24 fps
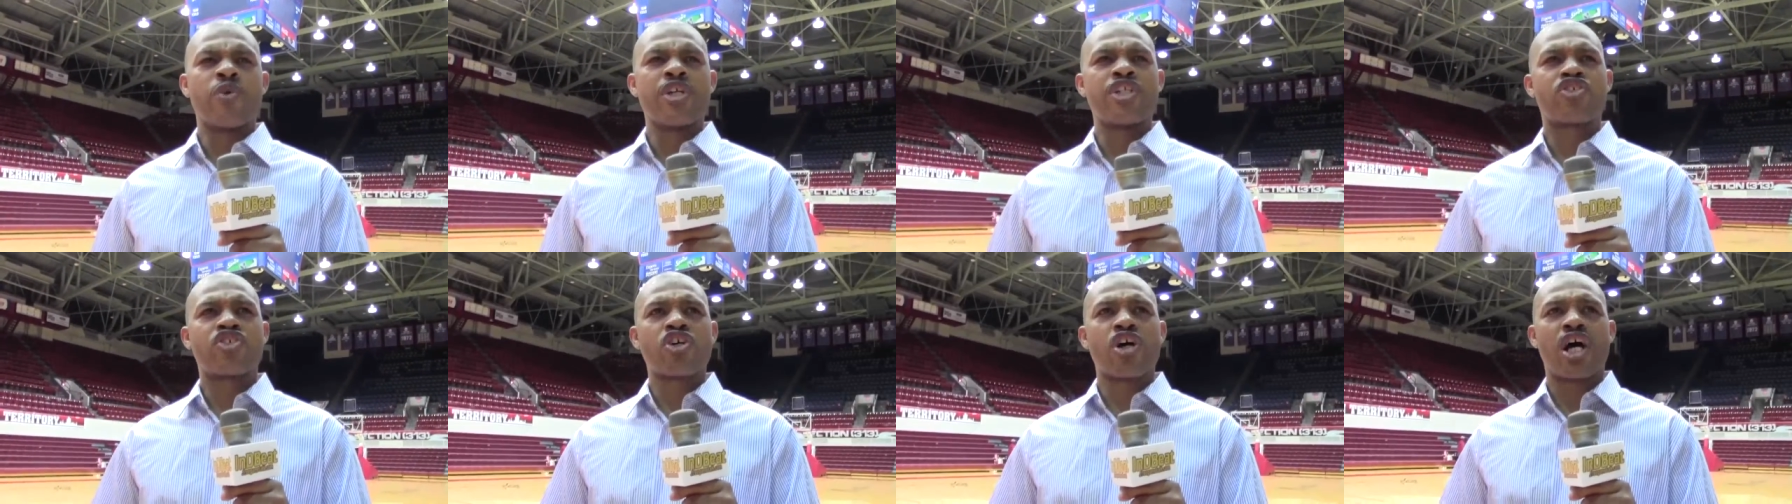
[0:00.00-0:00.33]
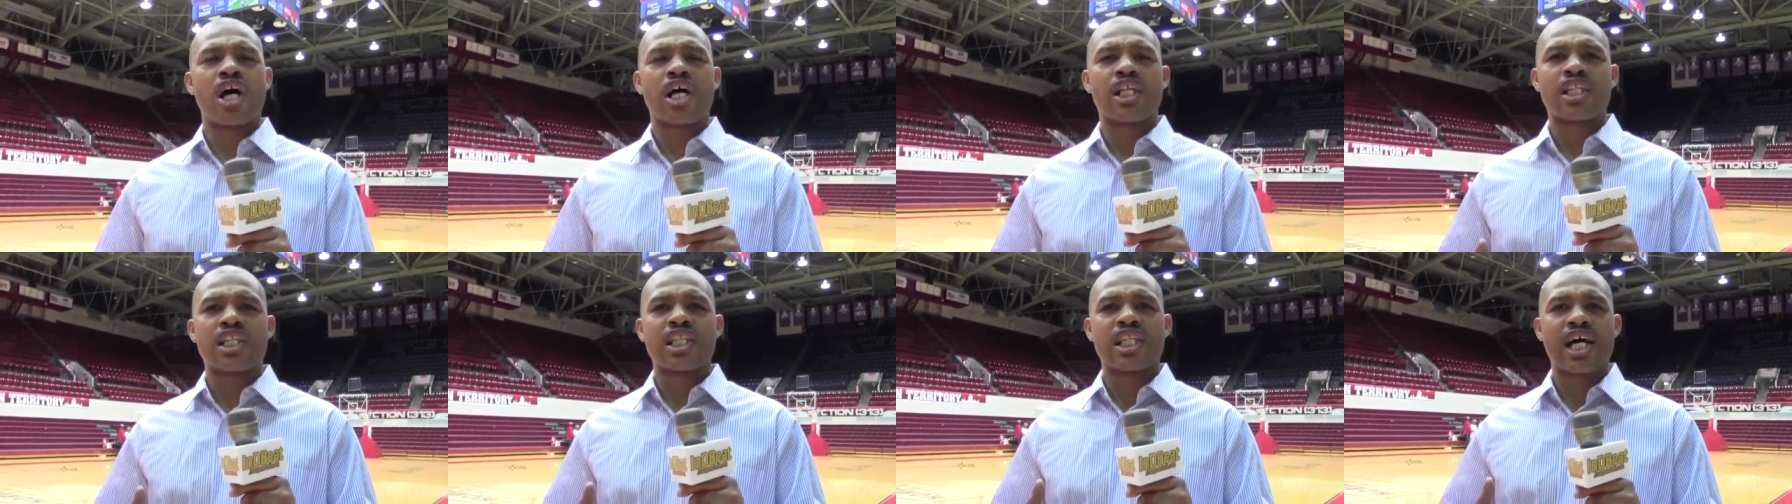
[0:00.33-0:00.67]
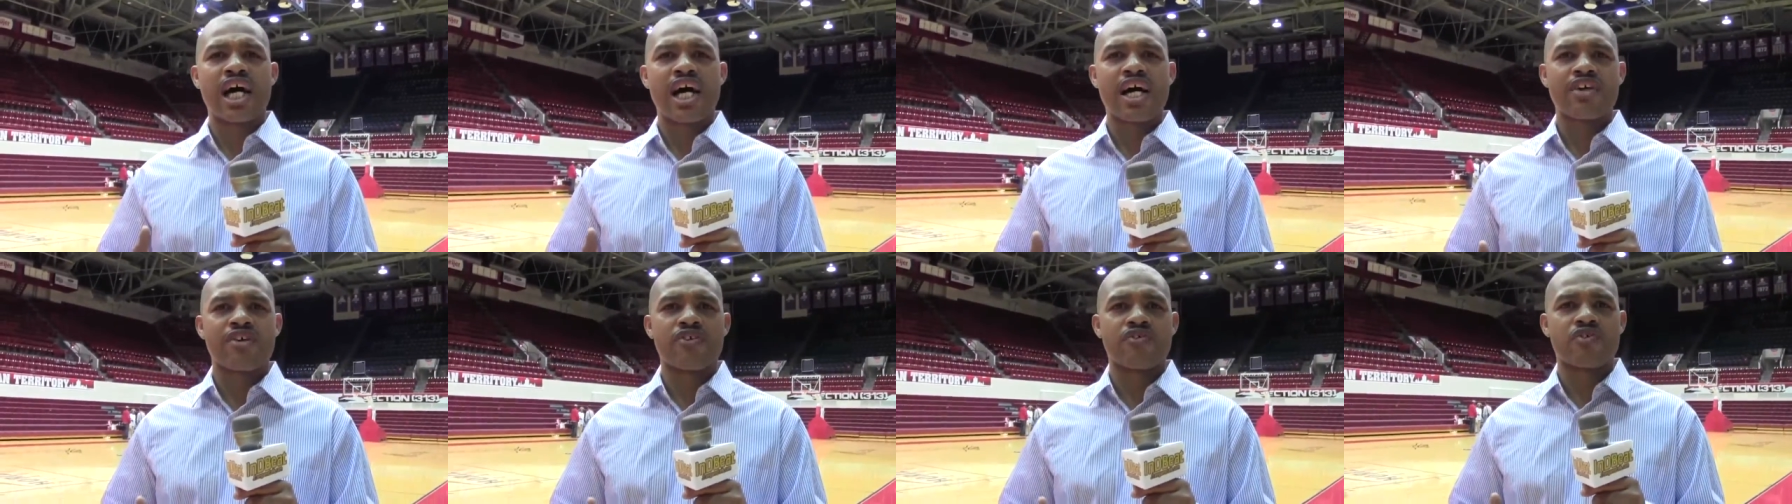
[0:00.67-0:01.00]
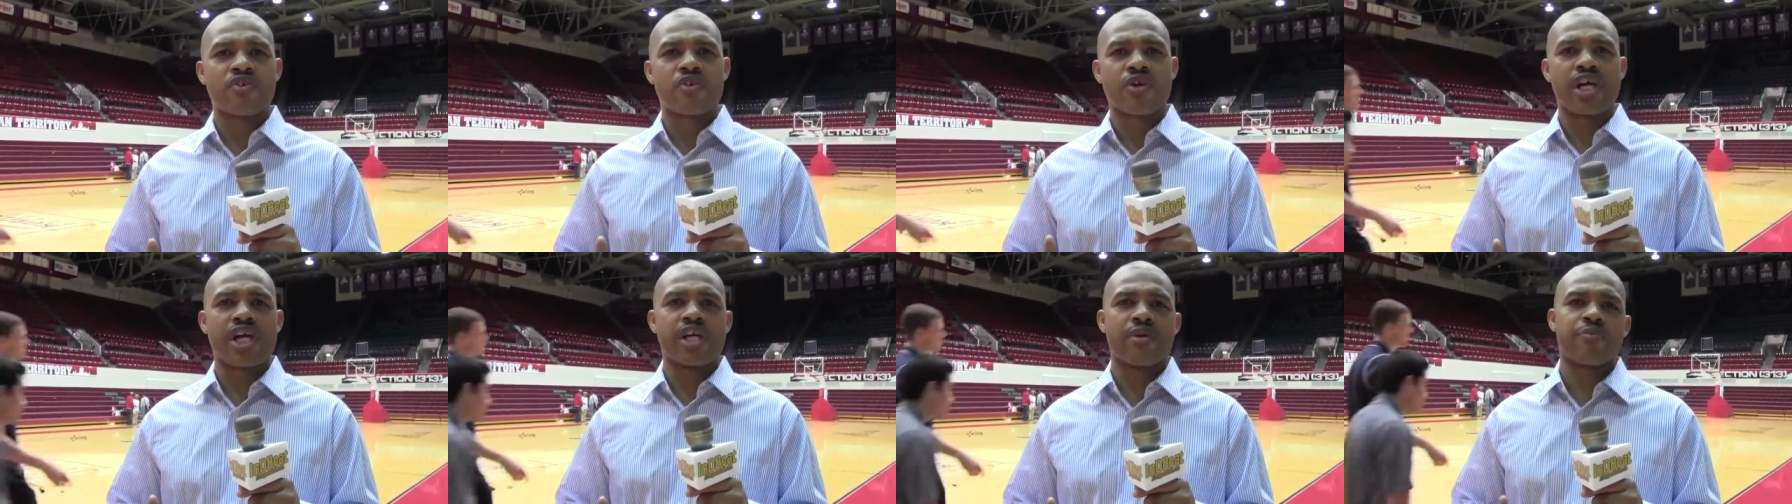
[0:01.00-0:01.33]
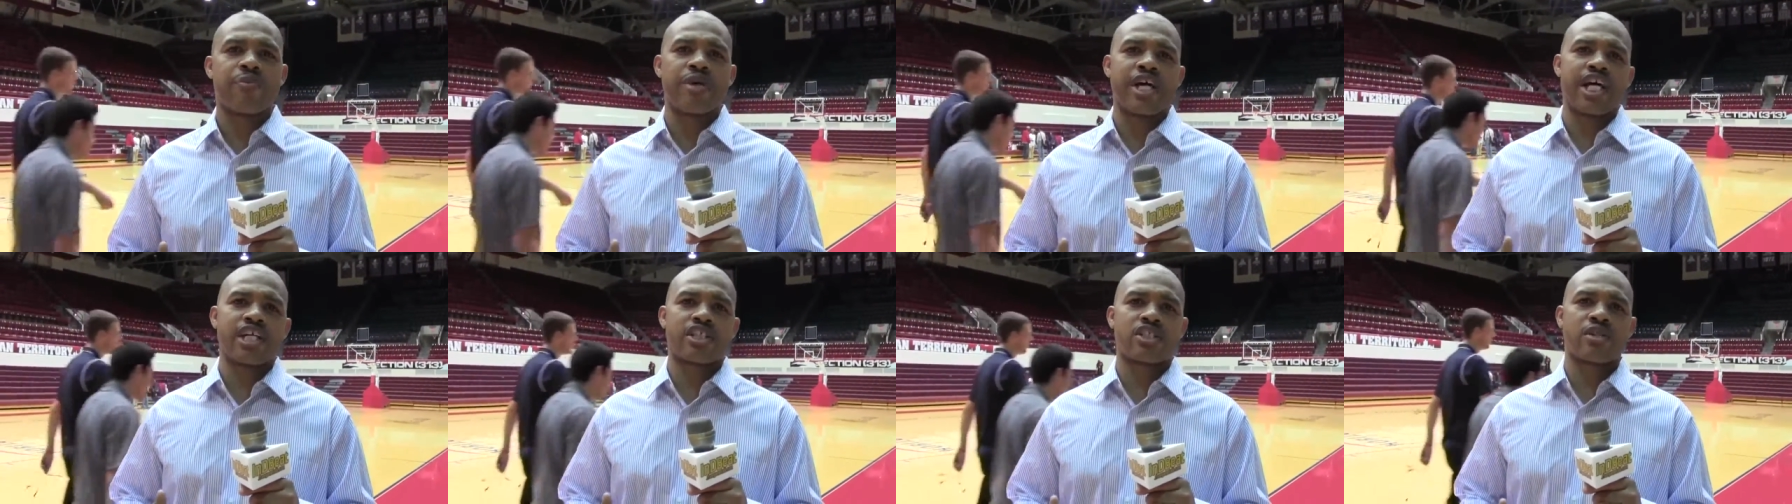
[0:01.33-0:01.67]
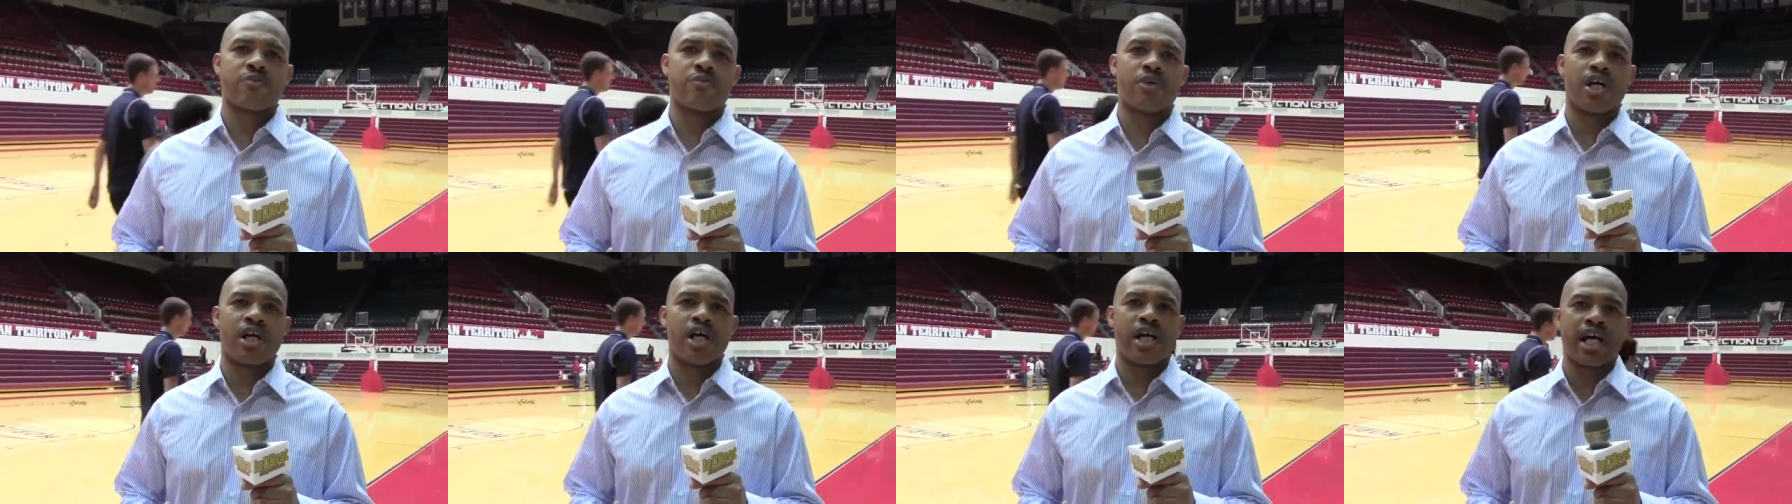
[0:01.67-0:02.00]
We saw a lot of great
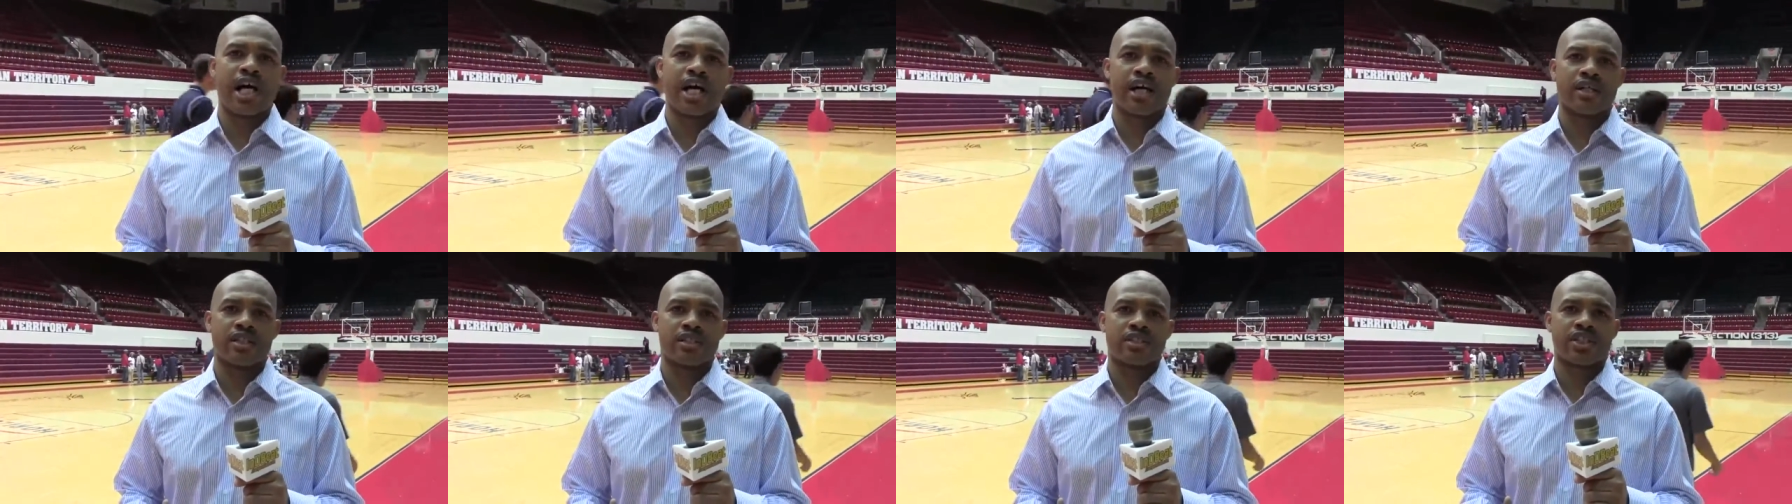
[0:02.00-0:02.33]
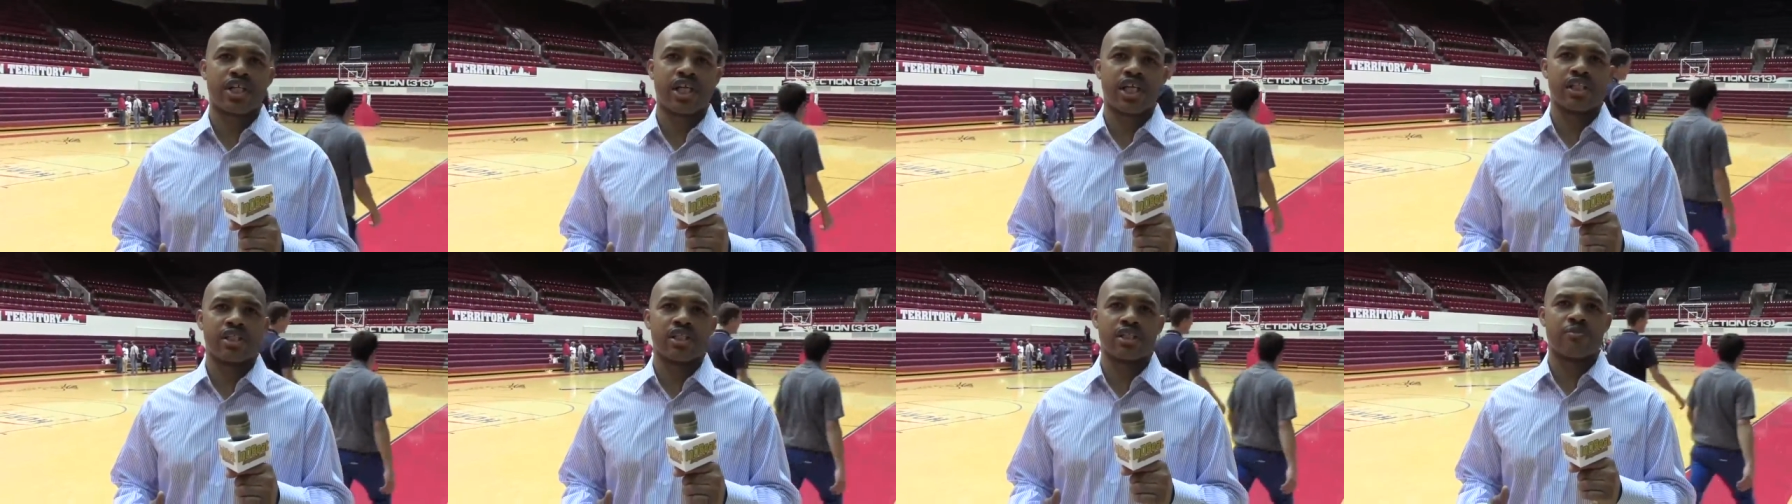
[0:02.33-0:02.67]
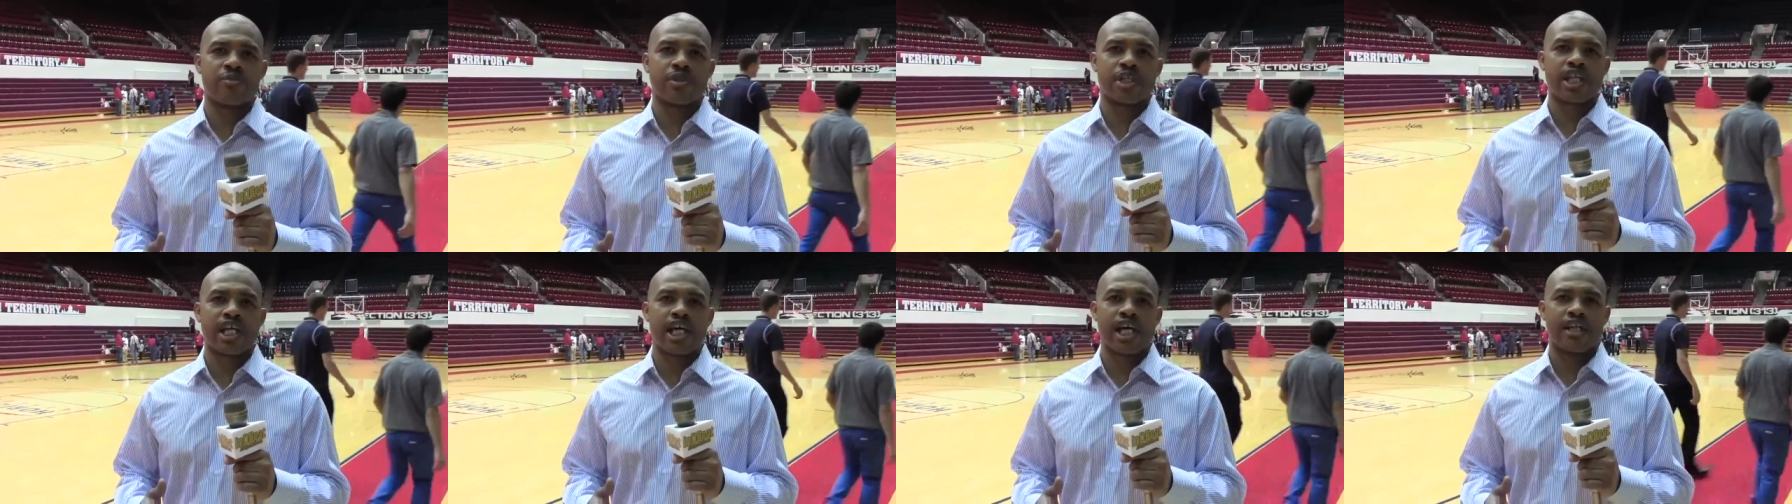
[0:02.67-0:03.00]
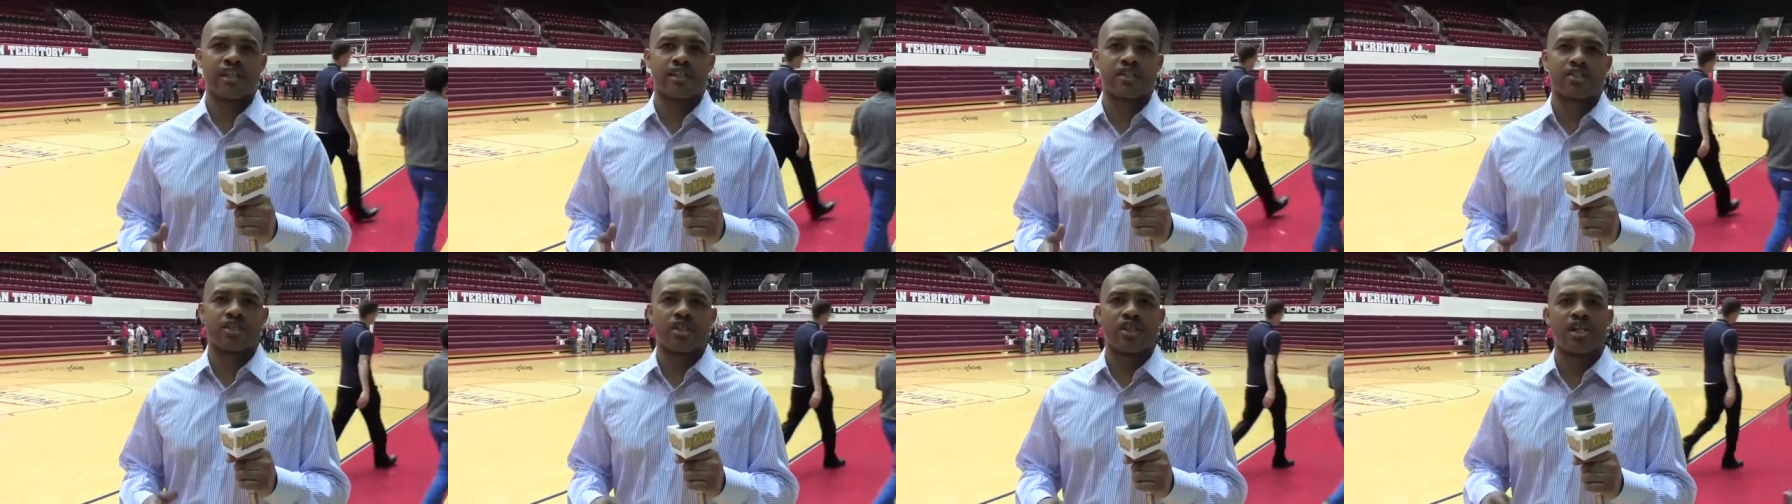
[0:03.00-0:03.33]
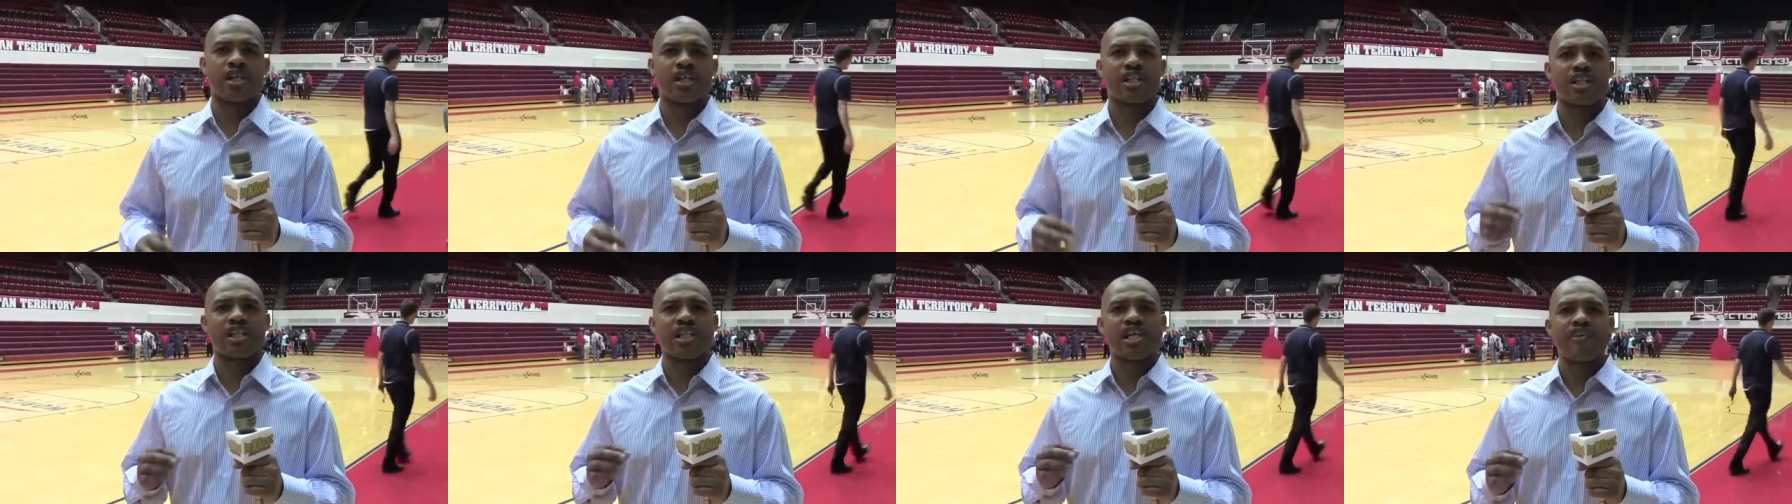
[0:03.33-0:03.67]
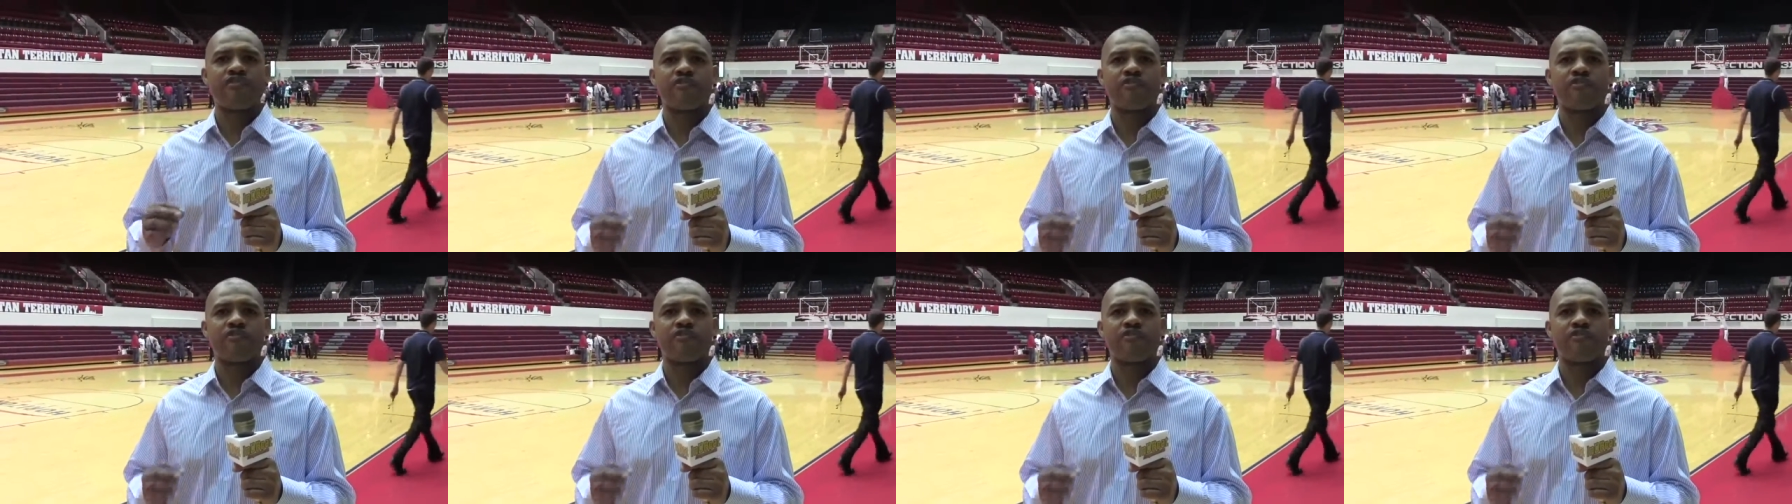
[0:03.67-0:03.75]
basketball out of Taylor McAllister.